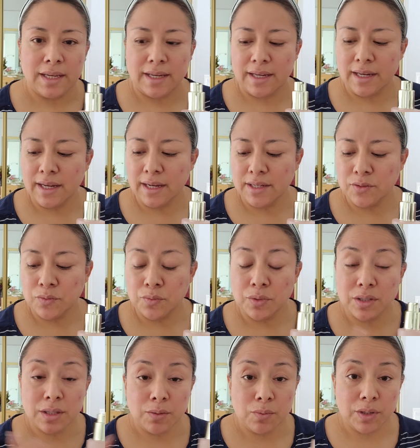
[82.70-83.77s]
And
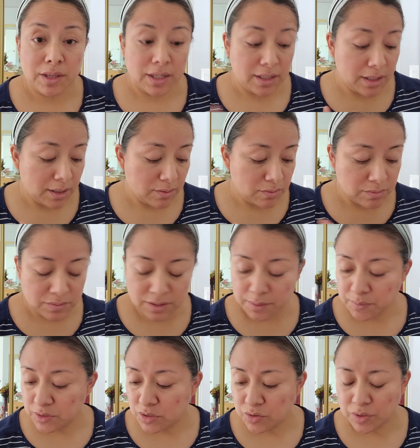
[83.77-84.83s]
really and I'll
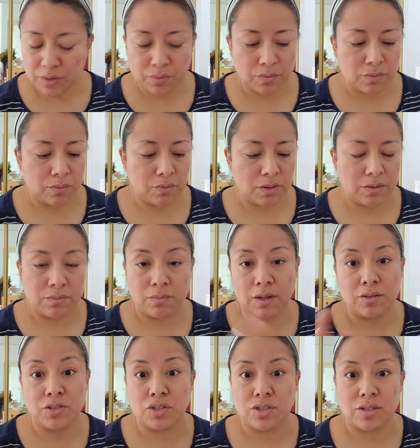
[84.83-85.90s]
demonstrate, I'll
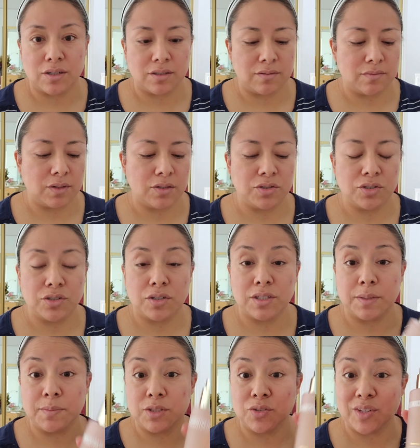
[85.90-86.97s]
just start
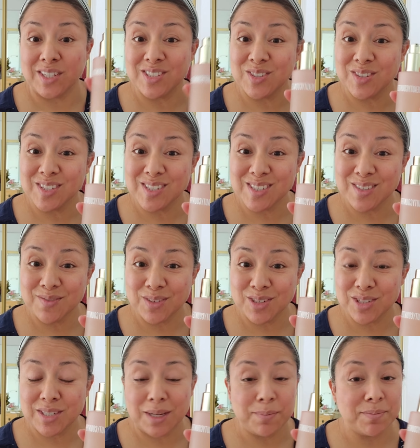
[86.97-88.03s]
demonstrating. So this is the first
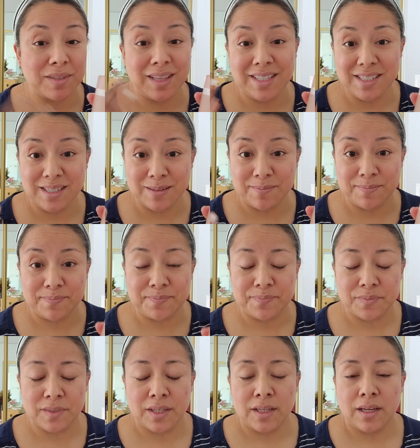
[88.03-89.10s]
step, cleansing.
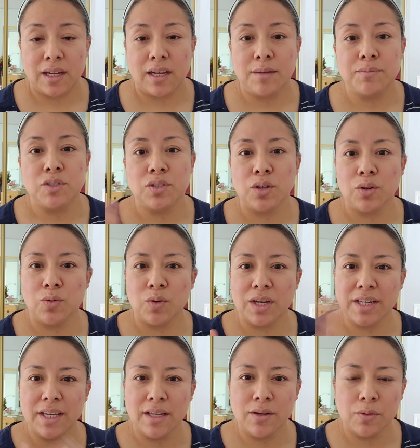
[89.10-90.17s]
So
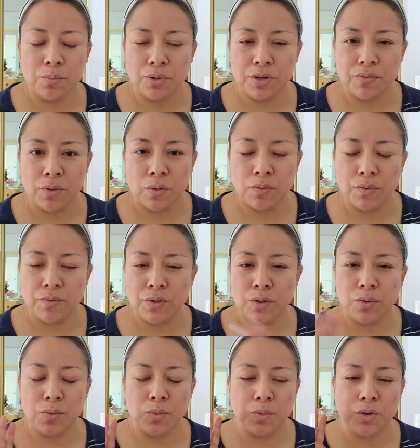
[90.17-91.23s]
again, a brief
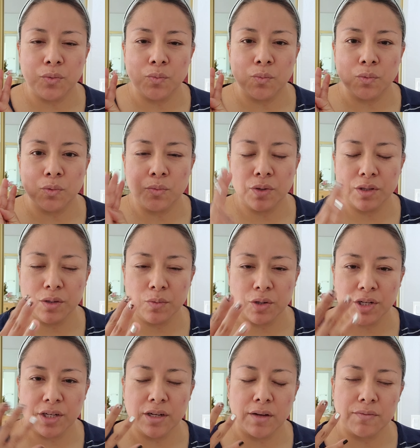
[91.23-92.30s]
overview. We're really
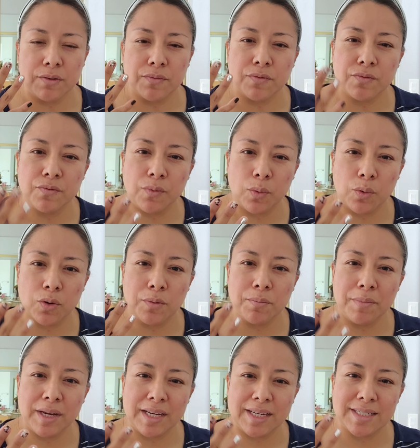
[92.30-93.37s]
working off of 4
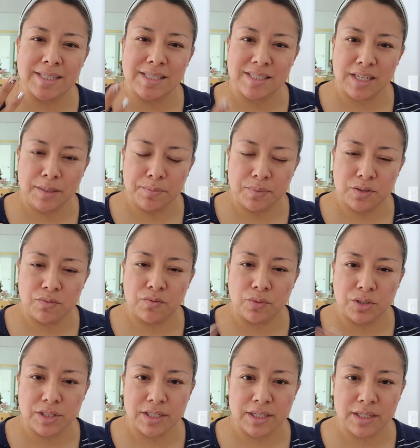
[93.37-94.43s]
main steps for
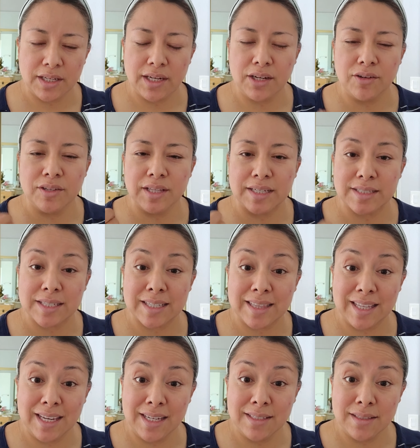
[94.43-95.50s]
skincare, and that's
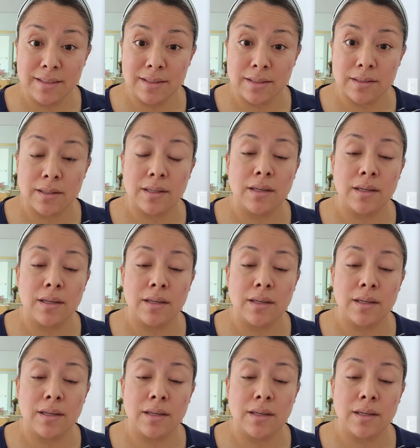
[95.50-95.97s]
cleanse,